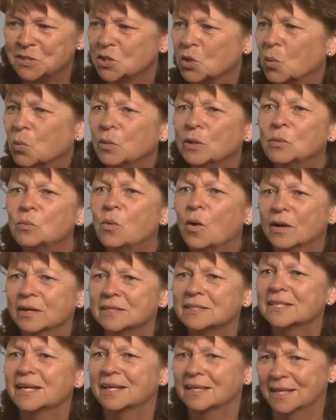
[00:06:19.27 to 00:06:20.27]
so we want
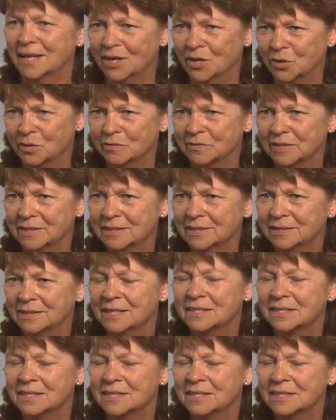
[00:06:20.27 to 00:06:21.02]
to take care of it.